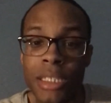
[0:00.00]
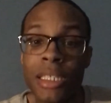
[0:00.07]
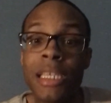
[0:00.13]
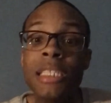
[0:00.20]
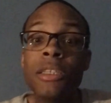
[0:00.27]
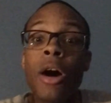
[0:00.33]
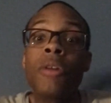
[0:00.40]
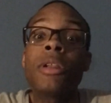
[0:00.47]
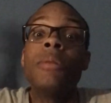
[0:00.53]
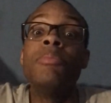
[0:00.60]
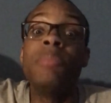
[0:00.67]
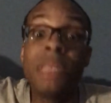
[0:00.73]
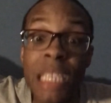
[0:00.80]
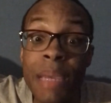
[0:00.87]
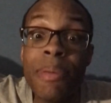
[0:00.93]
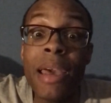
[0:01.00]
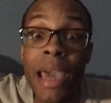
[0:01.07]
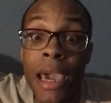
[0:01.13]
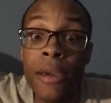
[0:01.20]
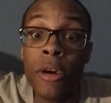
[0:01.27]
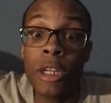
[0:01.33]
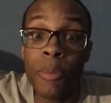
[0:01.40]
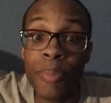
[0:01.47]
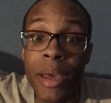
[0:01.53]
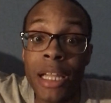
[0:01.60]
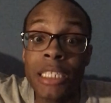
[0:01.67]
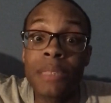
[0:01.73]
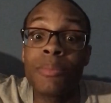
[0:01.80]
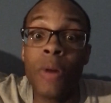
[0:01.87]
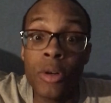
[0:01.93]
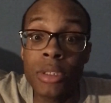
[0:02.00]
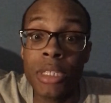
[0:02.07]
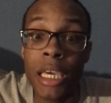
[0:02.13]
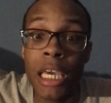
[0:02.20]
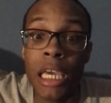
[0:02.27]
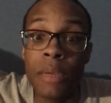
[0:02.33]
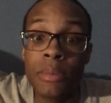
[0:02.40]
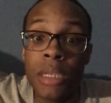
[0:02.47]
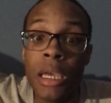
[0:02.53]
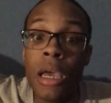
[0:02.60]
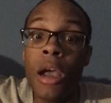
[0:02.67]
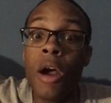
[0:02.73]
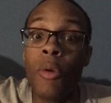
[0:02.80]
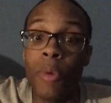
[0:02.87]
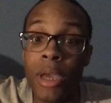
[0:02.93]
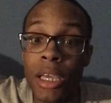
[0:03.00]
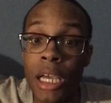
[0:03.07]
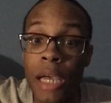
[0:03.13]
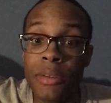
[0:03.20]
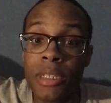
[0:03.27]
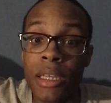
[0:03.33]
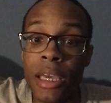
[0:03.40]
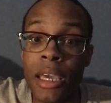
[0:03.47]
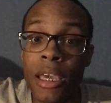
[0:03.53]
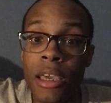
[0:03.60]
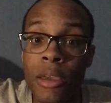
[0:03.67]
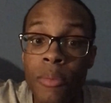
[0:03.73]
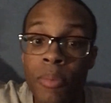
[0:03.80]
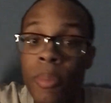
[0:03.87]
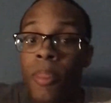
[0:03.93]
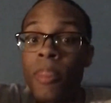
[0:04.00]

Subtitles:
He's on the deep end on the bench most games. When he comes in the game,